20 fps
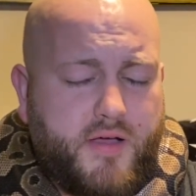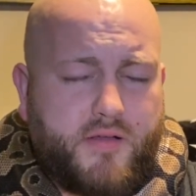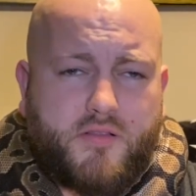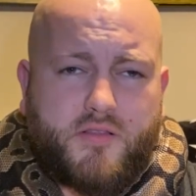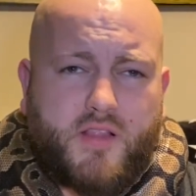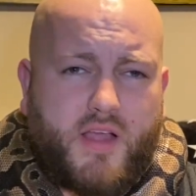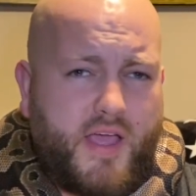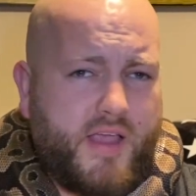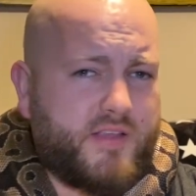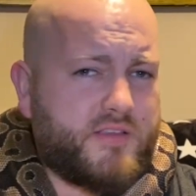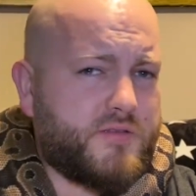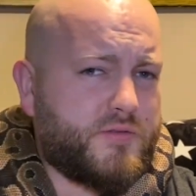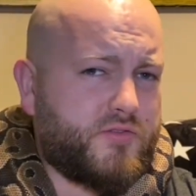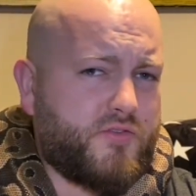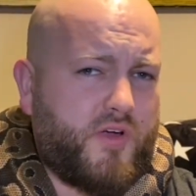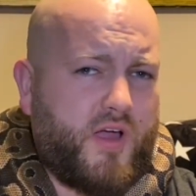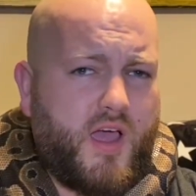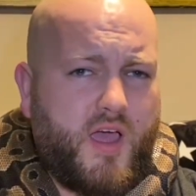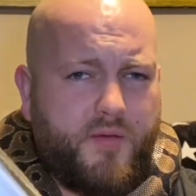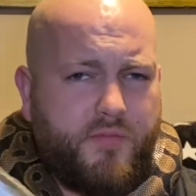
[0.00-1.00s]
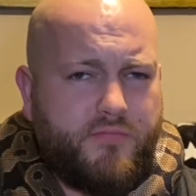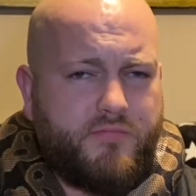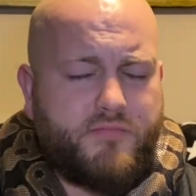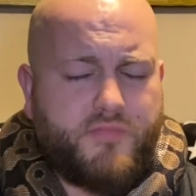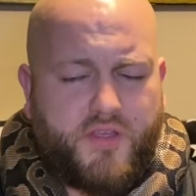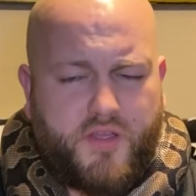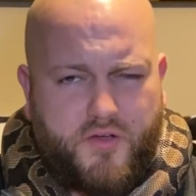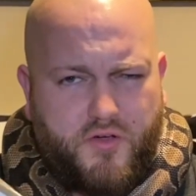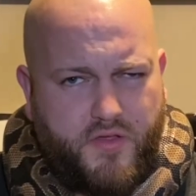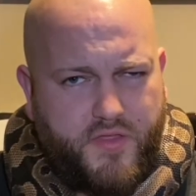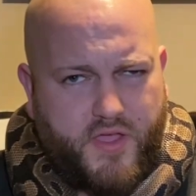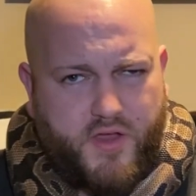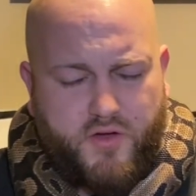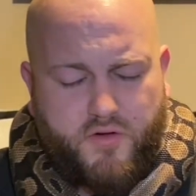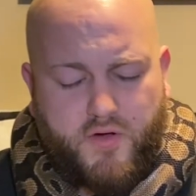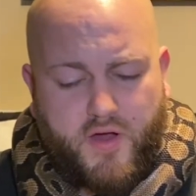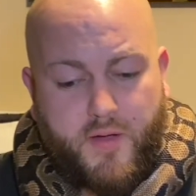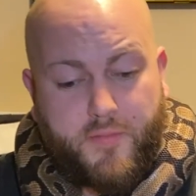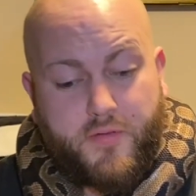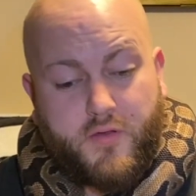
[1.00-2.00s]
Like, subscribe, all that
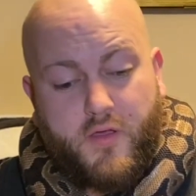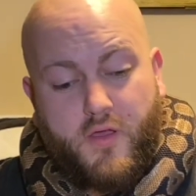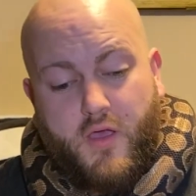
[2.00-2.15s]
crap.